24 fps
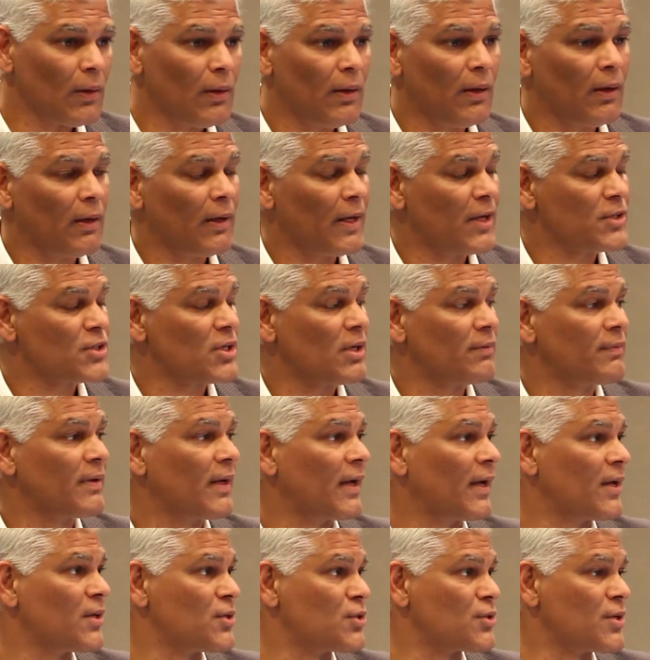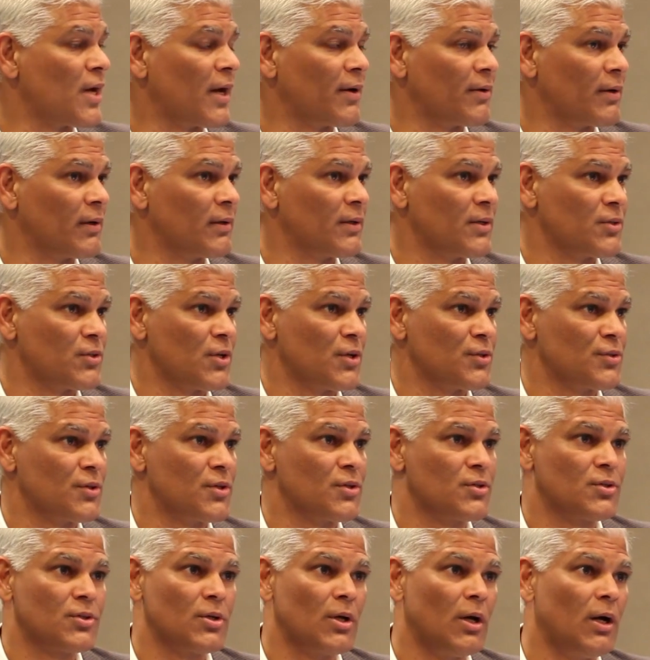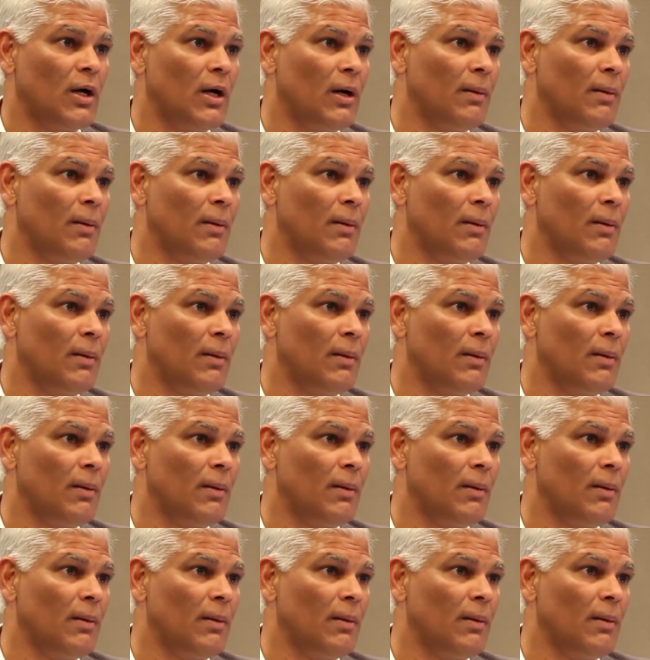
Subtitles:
HIV/AIDS, diarrheal diseases.